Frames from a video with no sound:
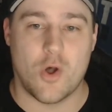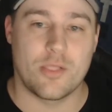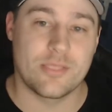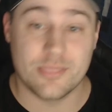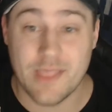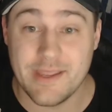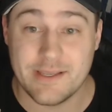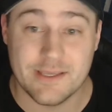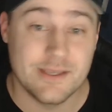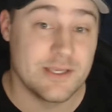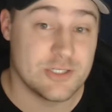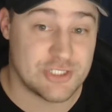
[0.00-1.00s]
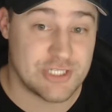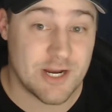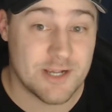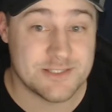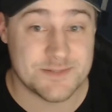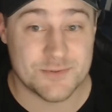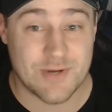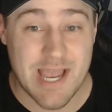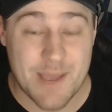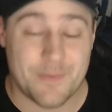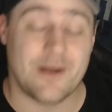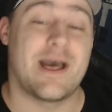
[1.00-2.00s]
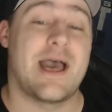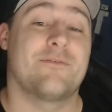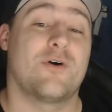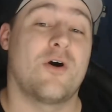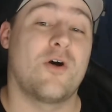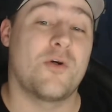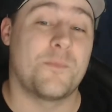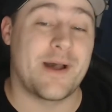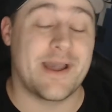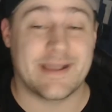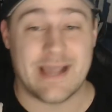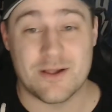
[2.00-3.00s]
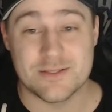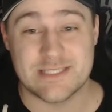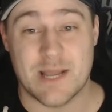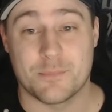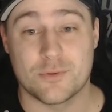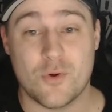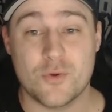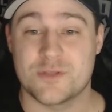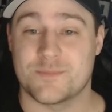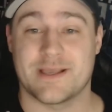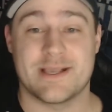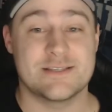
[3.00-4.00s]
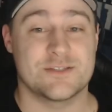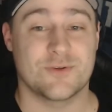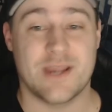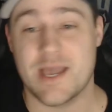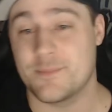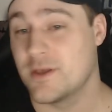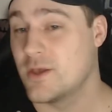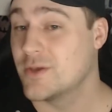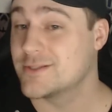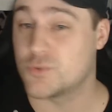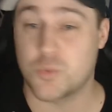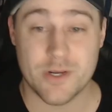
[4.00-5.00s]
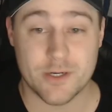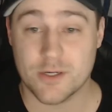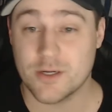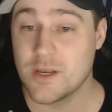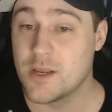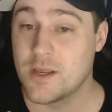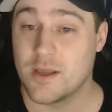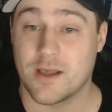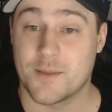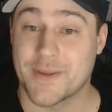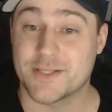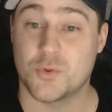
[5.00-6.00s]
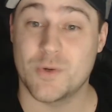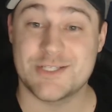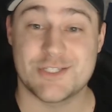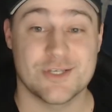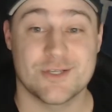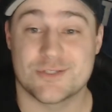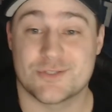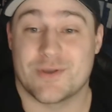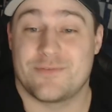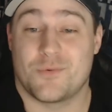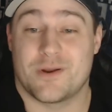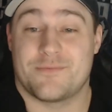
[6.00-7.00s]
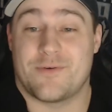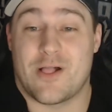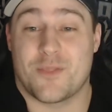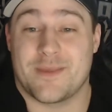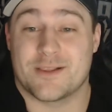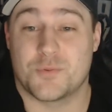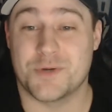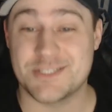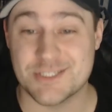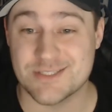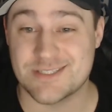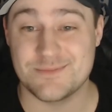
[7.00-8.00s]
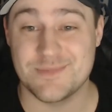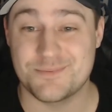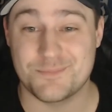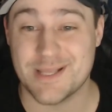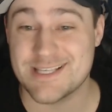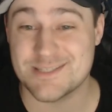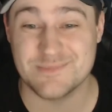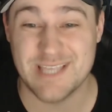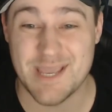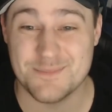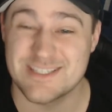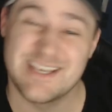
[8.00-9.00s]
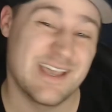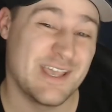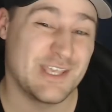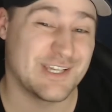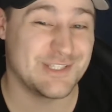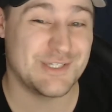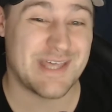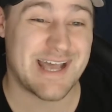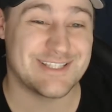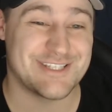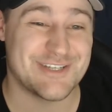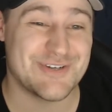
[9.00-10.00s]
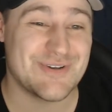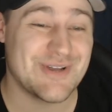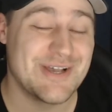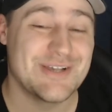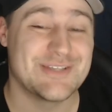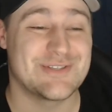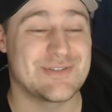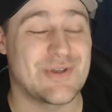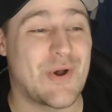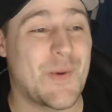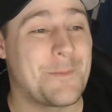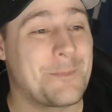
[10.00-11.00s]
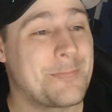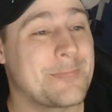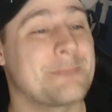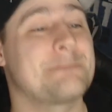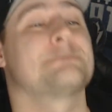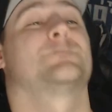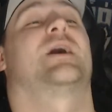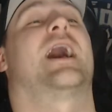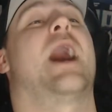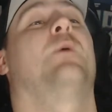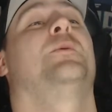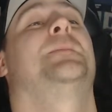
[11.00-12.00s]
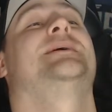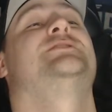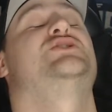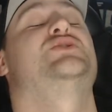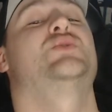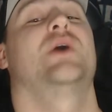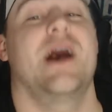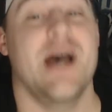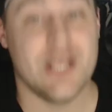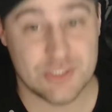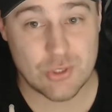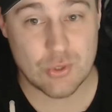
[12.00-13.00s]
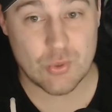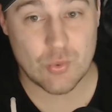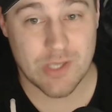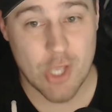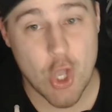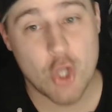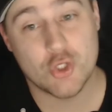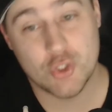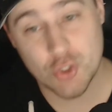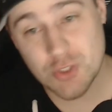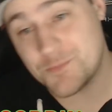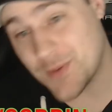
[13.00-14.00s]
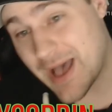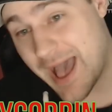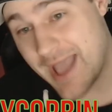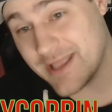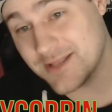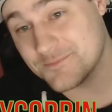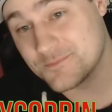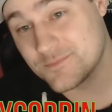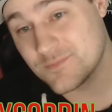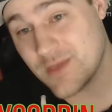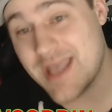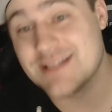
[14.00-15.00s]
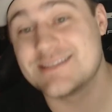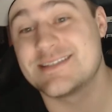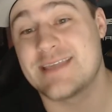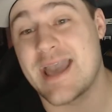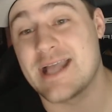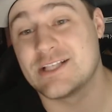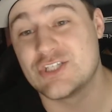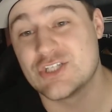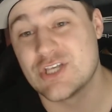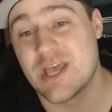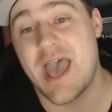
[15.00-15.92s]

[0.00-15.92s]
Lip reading: like, share, subscribe. I'll have all my accounts down below to my Instagram, Twitter, my Twitch. So if you want to follow me on Twitch and see me play some games, you do that too. So I will bid you adieu, goodbye, and sketch